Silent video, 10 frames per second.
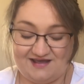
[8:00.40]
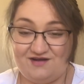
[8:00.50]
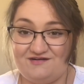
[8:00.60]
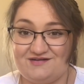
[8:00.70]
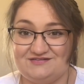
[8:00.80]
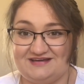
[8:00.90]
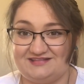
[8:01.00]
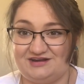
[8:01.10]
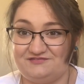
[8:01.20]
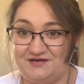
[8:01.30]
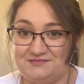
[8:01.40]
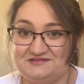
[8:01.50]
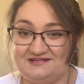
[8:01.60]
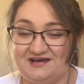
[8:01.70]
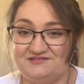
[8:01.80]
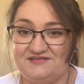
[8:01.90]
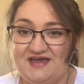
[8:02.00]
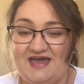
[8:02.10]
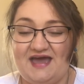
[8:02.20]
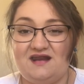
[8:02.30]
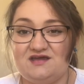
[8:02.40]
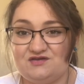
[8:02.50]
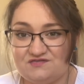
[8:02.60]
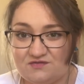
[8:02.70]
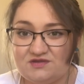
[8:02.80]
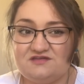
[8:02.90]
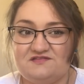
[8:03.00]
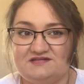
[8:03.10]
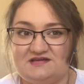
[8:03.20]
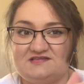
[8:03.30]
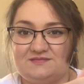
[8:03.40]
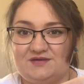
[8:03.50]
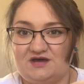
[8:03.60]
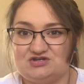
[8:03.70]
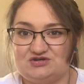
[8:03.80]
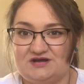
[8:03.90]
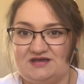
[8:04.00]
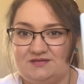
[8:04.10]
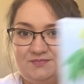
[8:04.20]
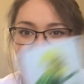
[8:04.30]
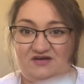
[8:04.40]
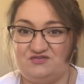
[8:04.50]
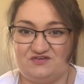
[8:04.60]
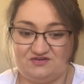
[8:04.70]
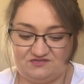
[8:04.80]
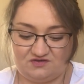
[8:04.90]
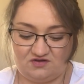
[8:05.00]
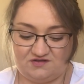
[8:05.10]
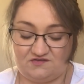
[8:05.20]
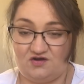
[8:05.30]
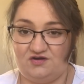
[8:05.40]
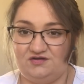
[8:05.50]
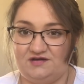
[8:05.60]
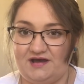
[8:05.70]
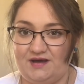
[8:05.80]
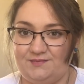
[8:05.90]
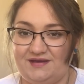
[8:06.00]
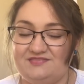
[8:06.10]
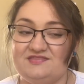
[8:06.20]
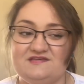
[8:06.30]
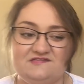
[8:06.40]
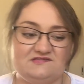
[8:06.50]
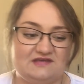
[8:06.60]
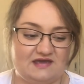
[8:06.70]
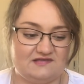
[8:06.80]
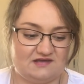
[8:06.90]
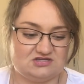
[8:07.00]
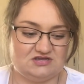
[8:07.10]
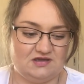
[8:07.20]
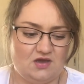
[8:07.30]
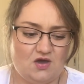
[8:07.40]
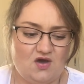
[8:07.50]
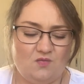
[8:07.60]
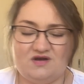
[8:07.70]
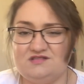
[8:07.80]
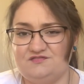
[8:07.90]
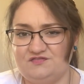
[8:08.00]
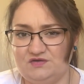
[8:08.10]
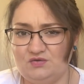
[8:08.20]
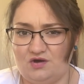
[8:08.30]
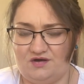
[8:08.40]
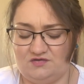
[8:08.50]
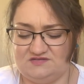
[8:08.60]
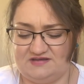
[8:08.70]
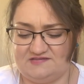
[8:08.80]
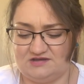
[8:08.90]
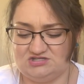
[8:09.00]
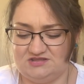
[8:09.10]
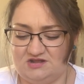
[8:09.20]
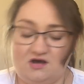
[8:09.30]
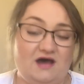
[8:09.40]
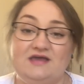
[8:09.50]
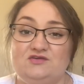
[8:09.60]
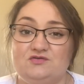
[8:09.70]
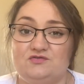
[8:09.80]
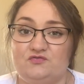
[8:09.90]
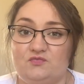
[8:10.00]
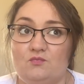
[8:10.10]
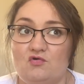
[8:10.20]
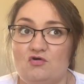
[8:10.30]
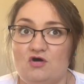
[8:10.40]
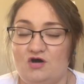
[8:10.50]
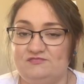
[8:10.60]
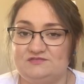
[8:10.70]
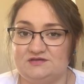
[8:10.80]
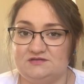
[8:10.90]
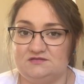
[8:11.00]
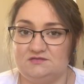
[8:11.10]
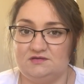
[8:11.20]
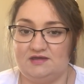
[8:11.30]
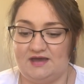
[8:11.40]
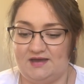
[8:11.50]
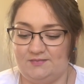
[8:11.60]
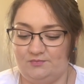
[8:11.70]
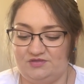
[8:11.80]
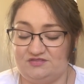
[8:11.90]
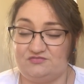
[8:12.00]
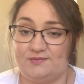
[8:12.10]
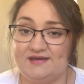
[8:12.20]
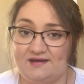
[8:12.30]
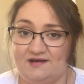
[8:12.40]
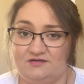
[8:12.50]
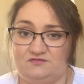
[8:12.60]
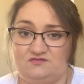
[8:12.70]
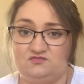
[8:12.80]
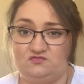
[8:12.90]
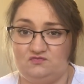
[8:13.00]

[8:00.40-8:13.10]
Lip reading: an oracle deck that I've come to love, and I use it with the Fantastic Menagerie, but I also use it on its own. And this deck is actually one of the few oracle decks actually that I use more often with a 3 cards